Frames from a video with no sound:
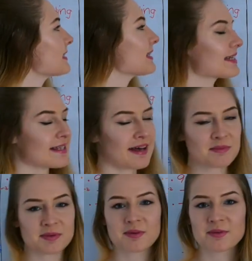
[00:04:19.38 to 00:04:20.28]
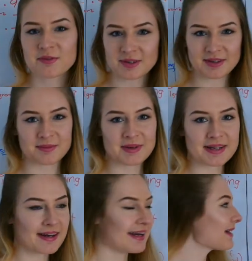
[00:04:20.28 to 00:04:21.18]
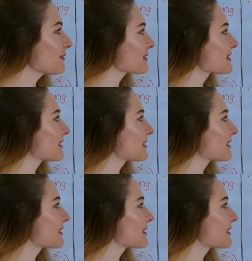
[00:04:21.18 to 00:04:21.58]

is an example for when I was